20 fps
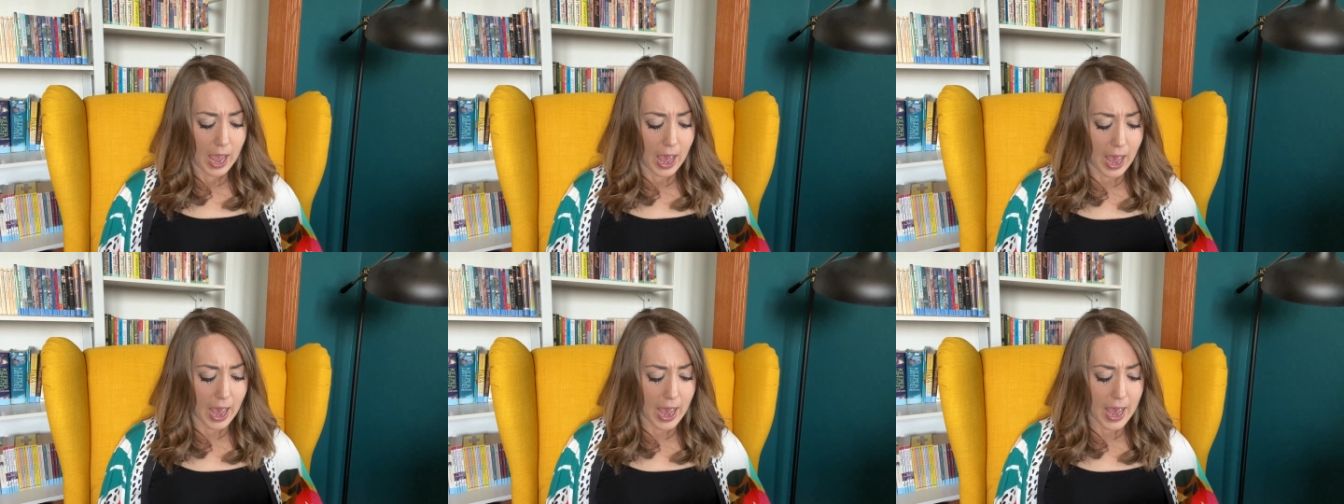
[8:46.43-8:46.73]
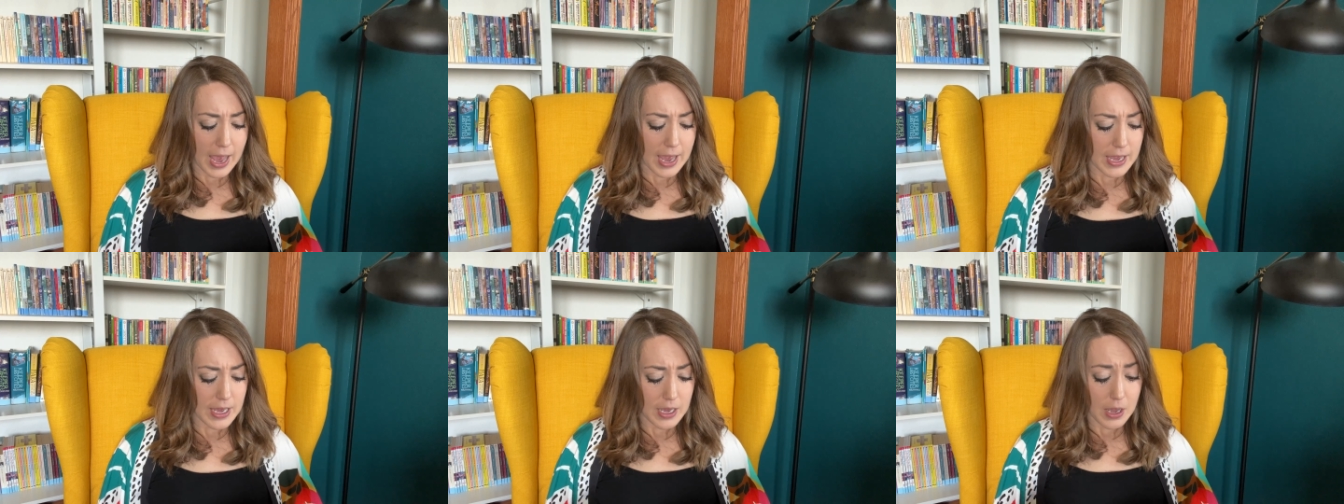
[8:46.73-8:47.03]

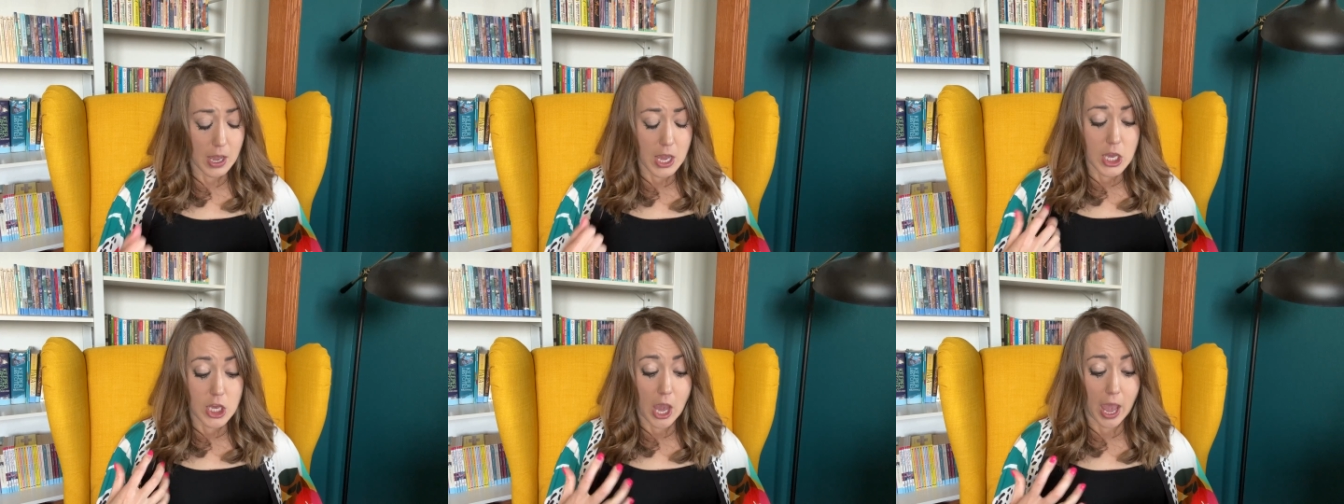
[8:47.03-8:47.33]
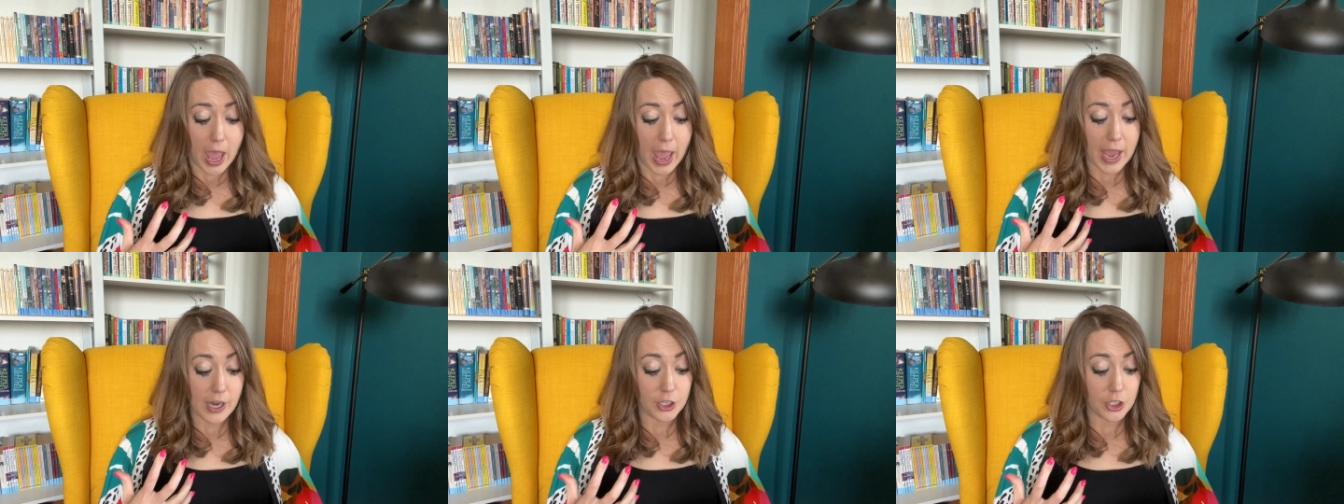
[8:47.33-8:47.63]
I
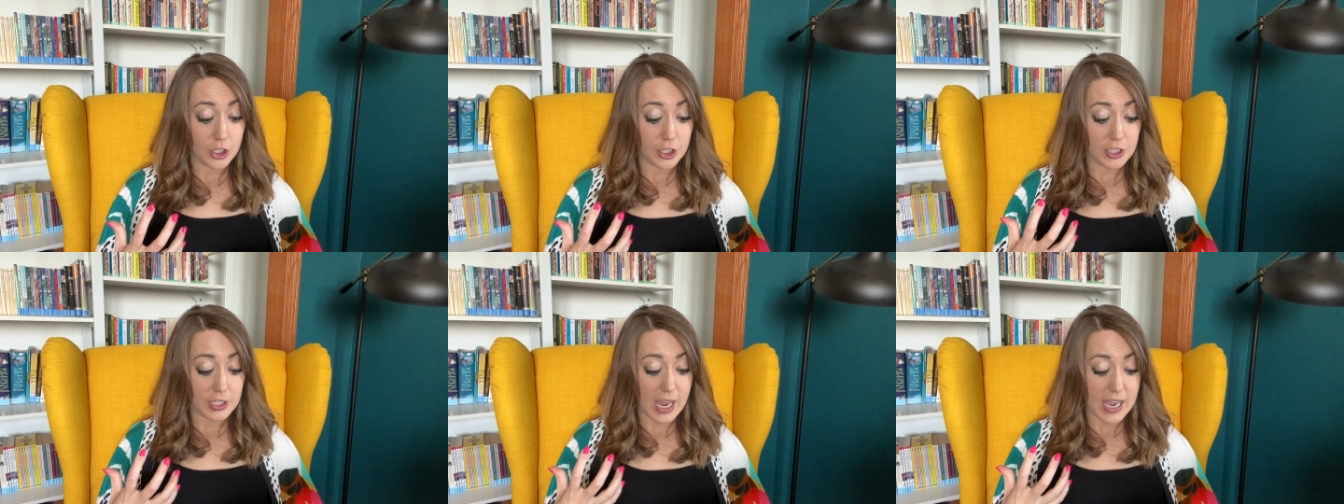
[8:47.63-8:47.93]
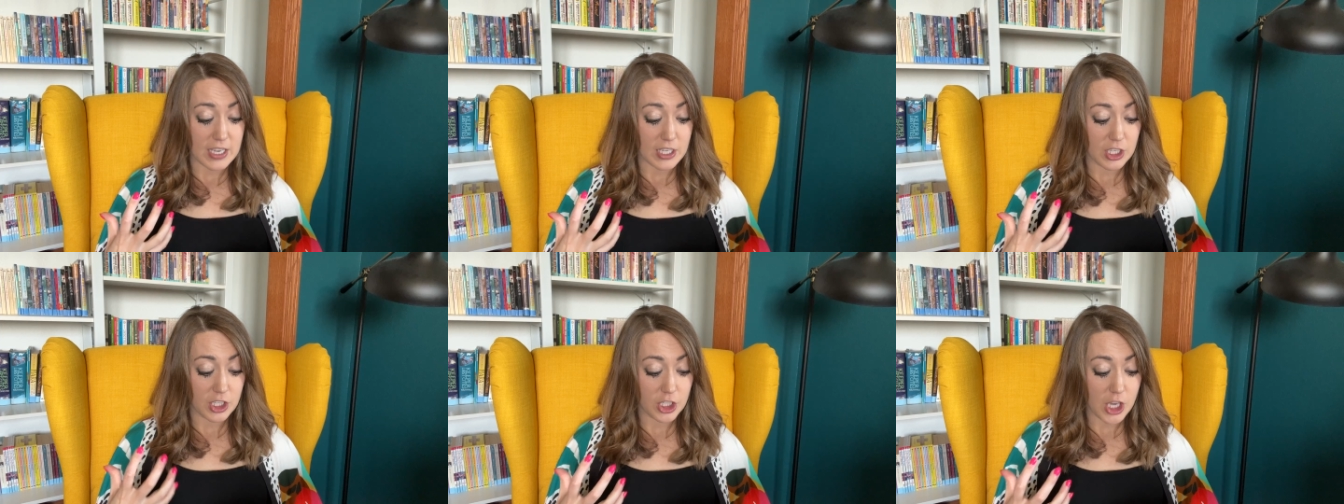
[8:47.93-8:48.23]

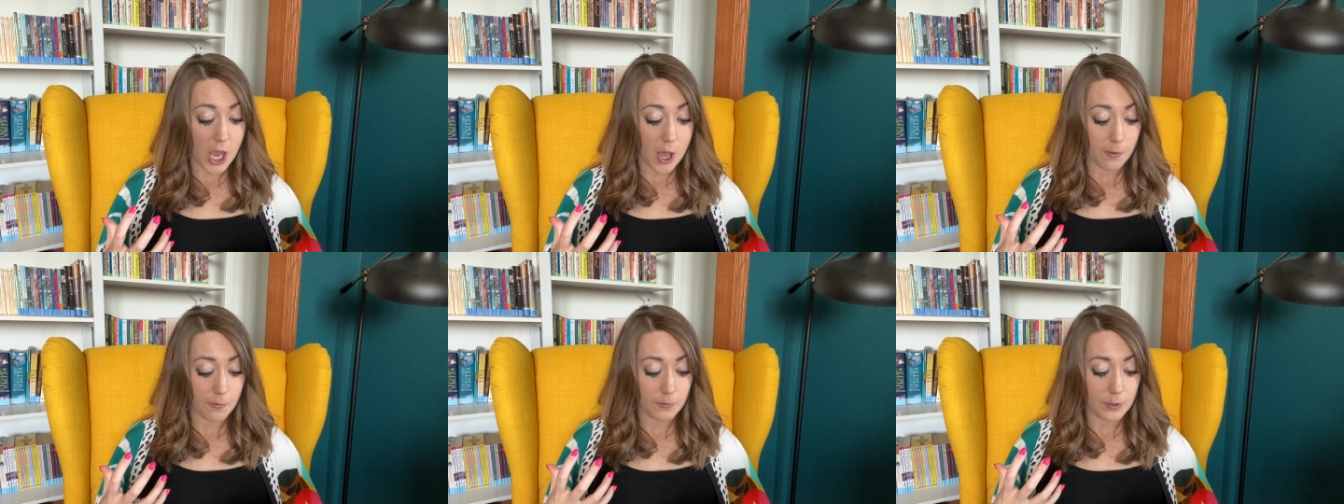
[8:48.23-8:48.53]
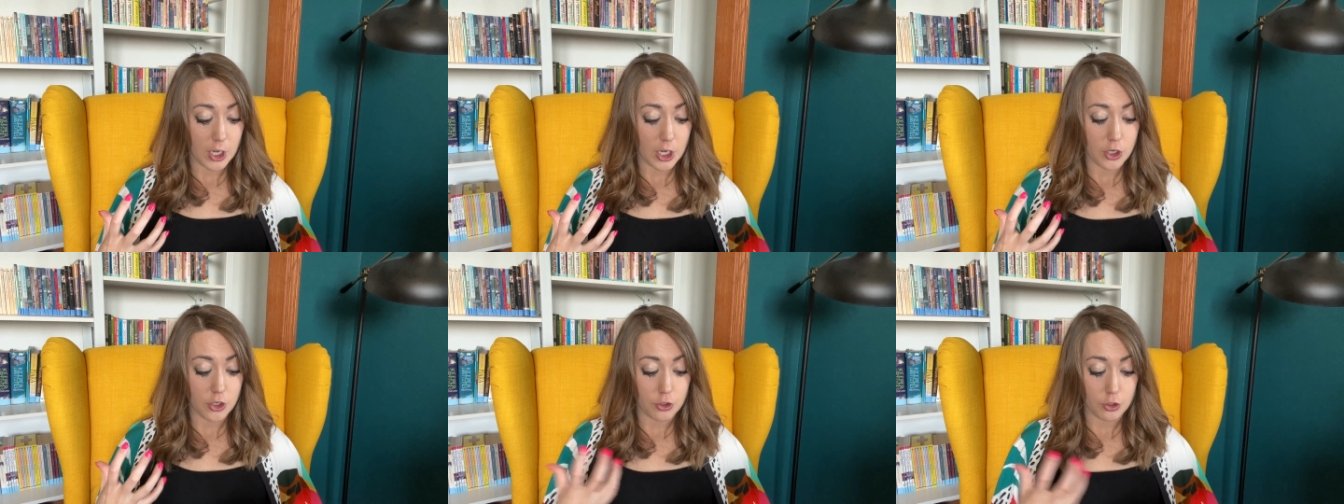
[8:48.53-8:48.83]
exercise
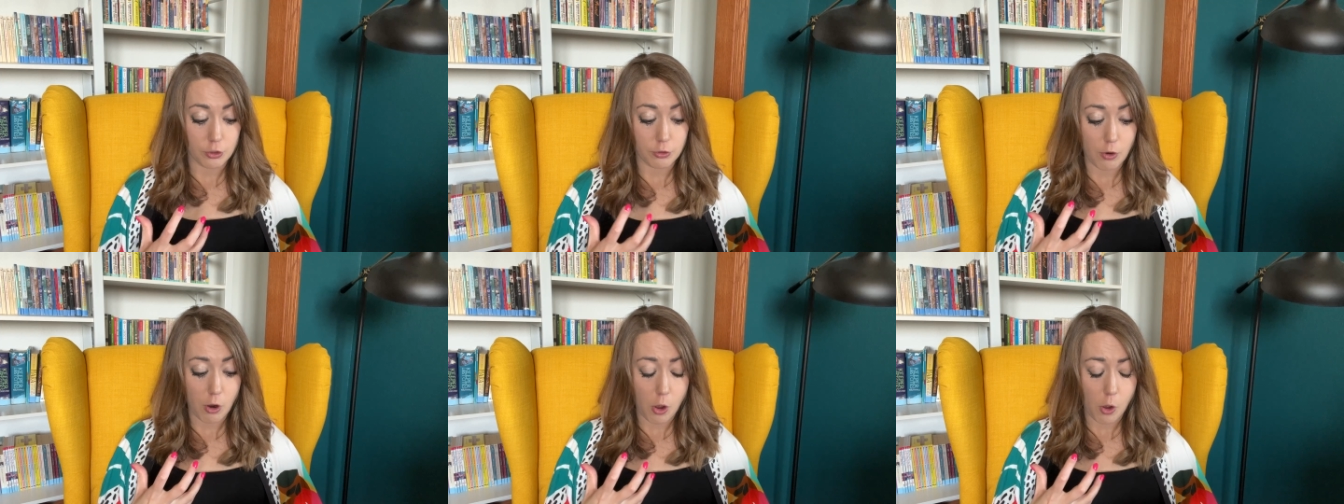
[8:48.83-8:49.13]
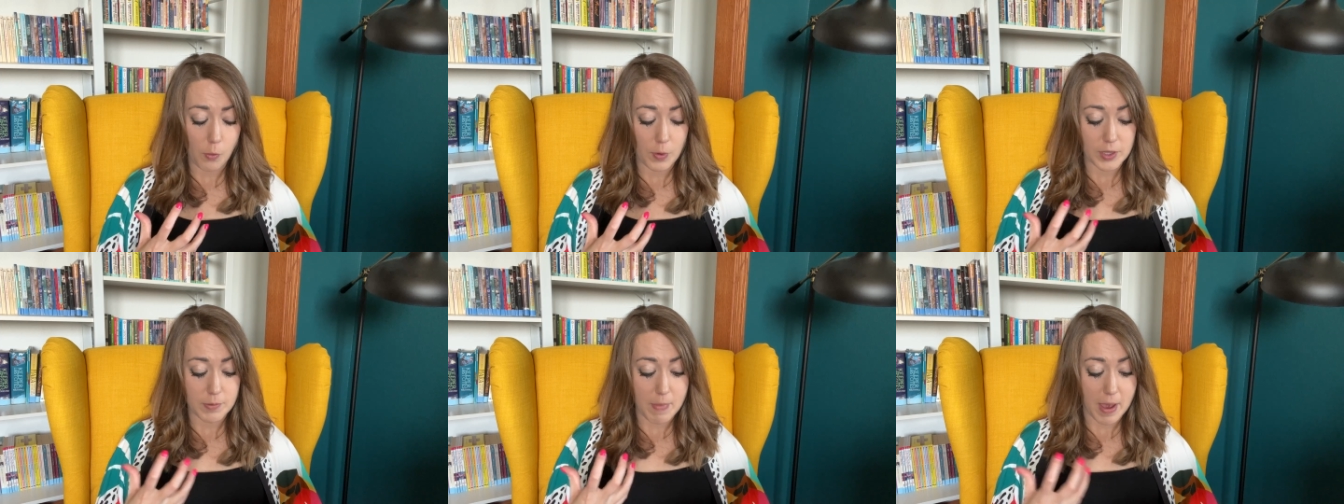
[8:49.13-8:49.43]

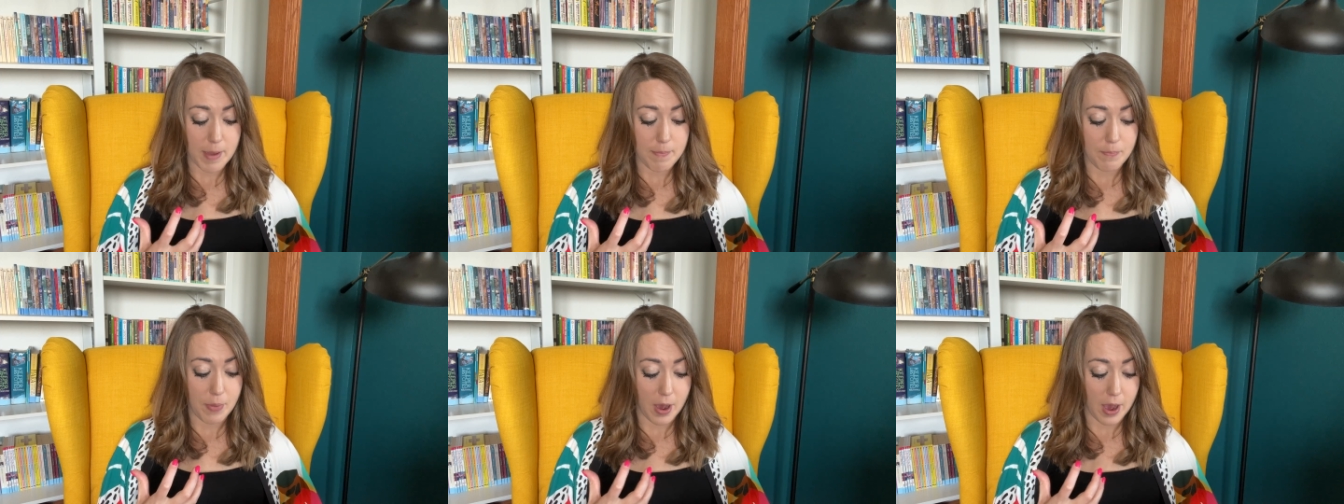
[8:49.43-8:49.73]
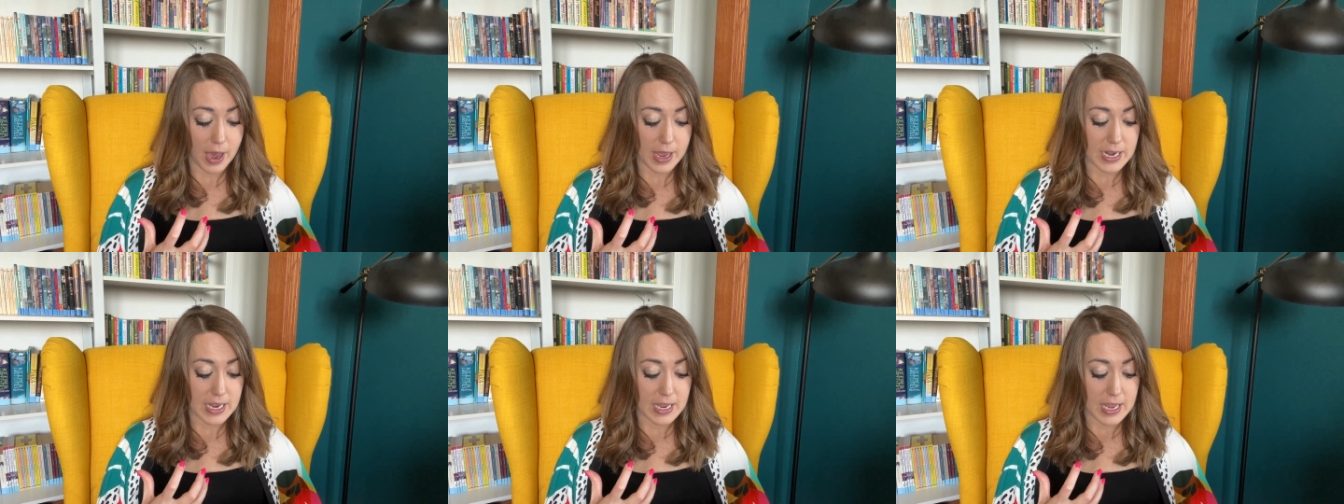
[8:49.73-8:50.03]
self-control with my
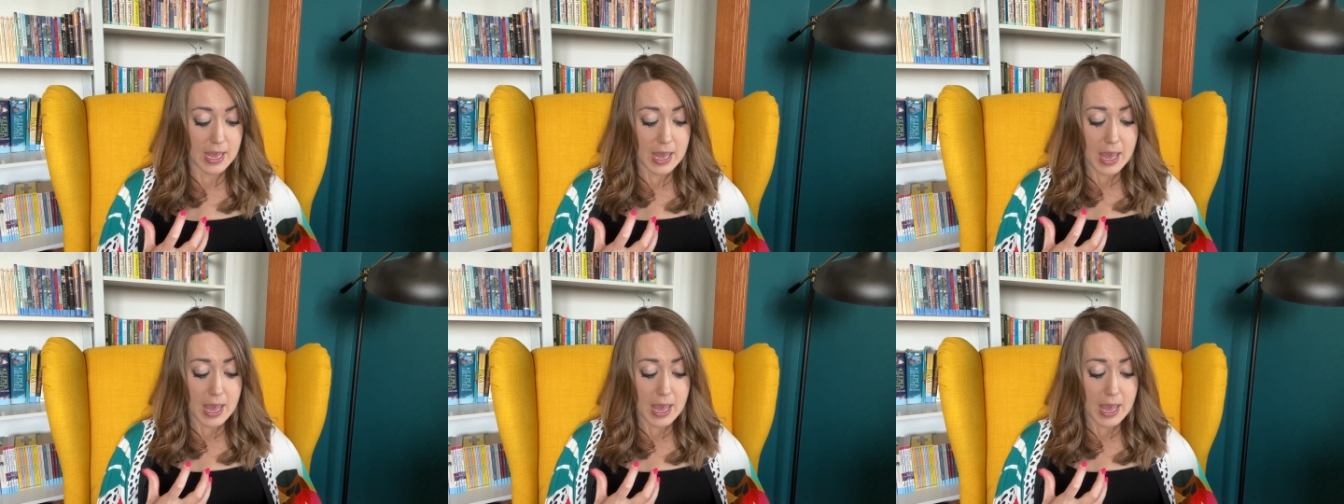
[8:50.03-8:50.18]
body.